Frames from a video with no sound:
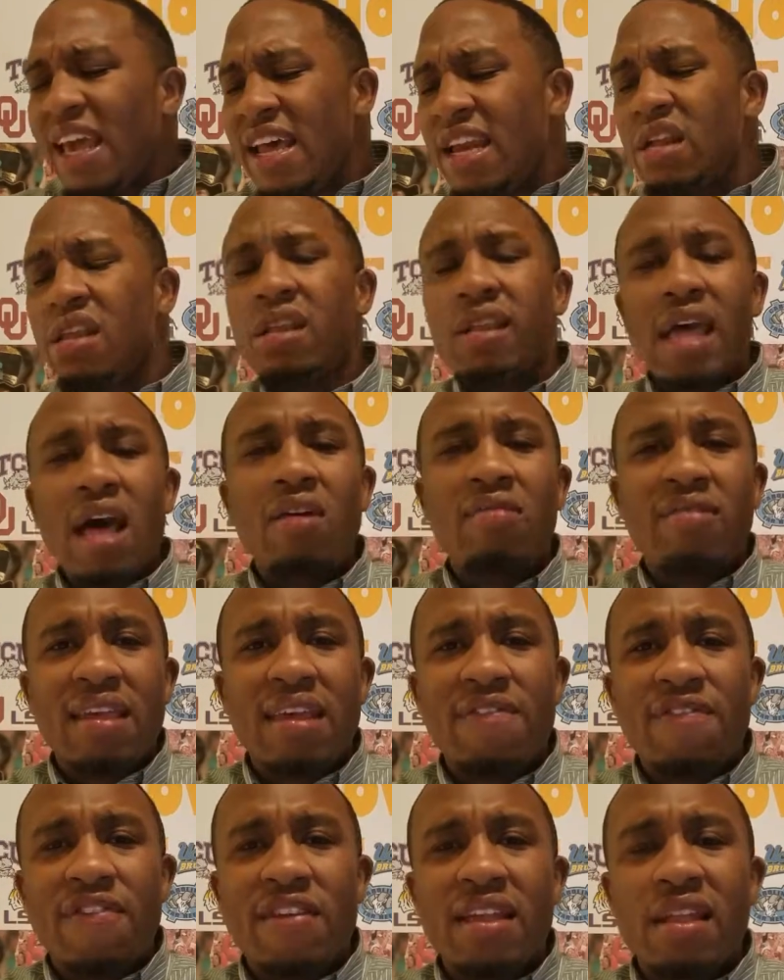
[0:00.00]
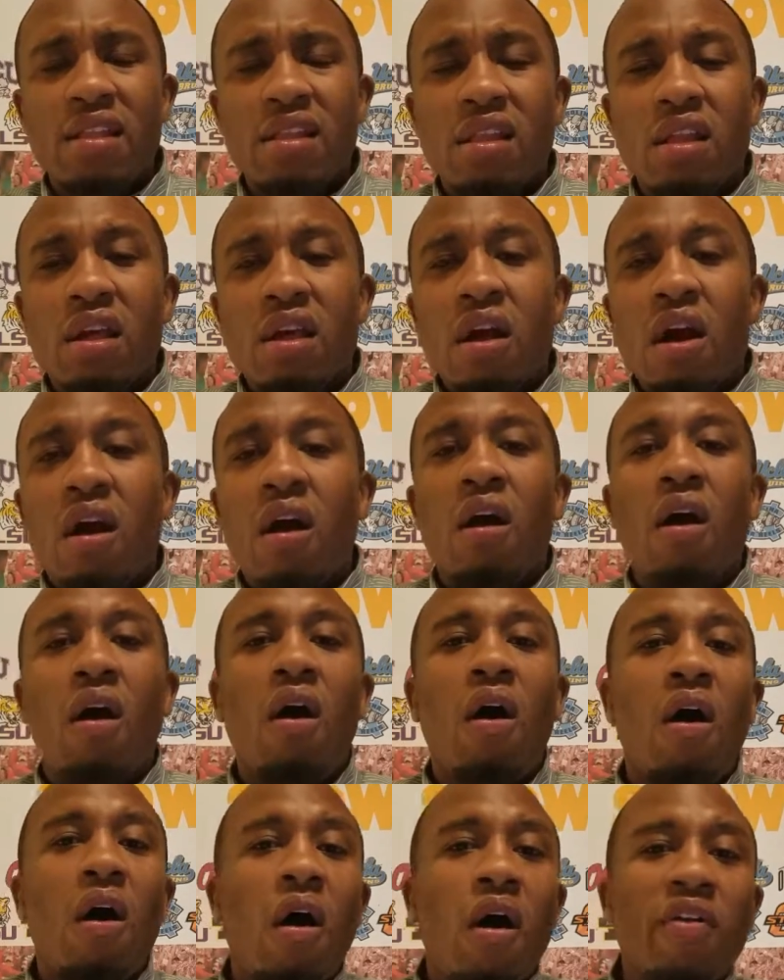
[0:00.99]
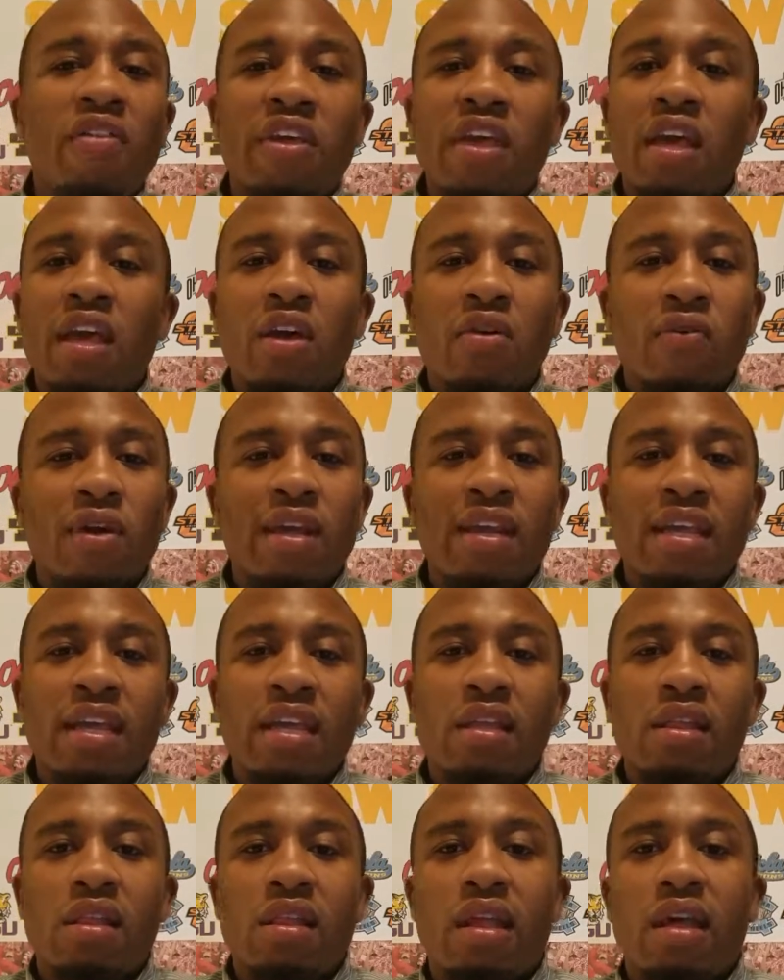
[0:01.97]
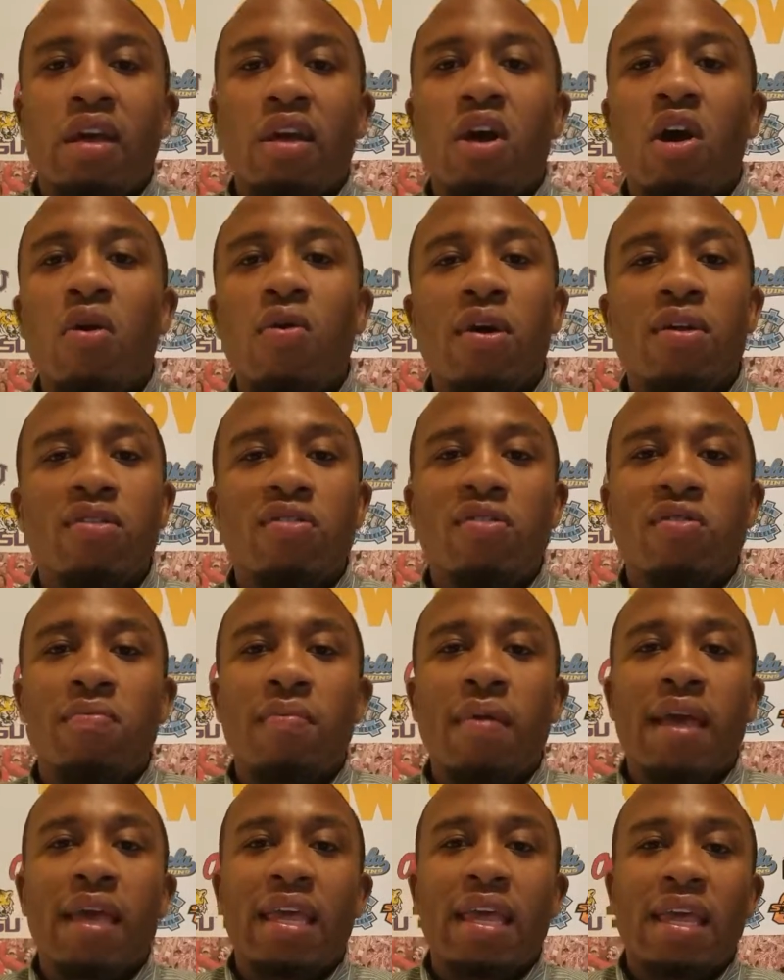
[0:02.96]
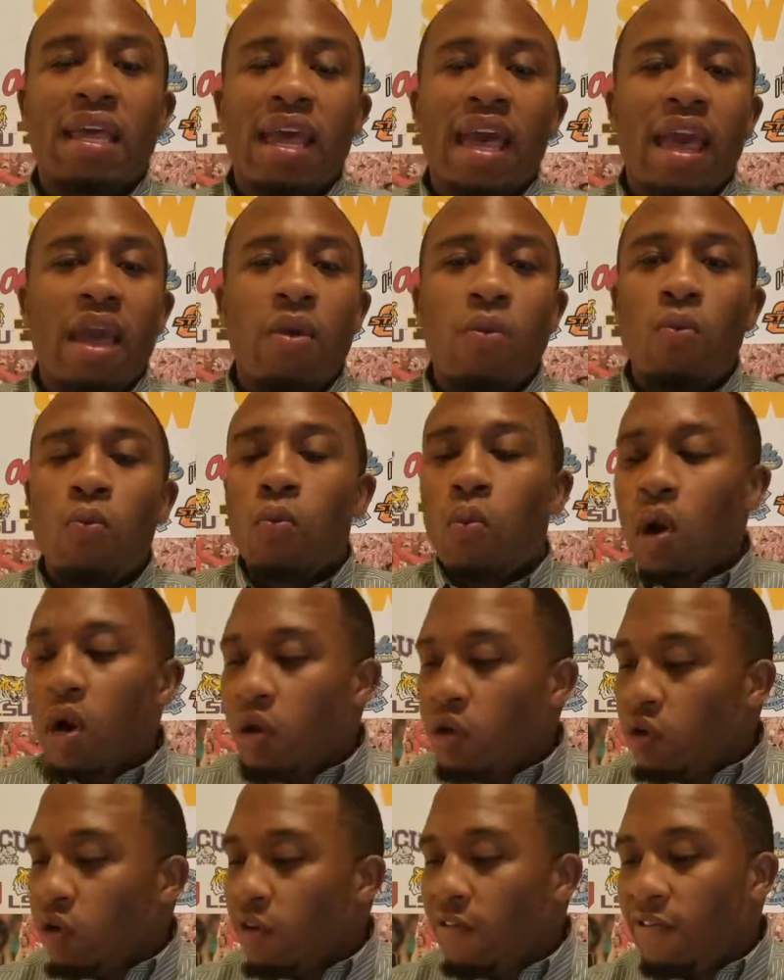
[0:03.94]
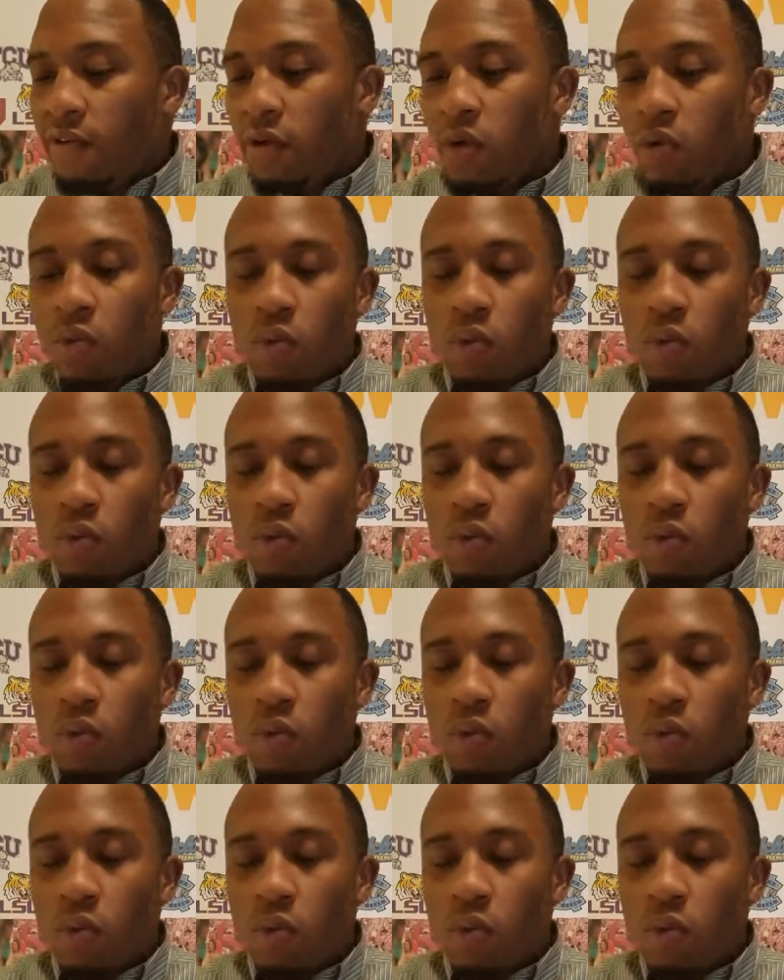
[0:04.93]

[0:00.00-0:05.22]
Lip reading: and a stout defense are all the ingredients that go into making a wonderful,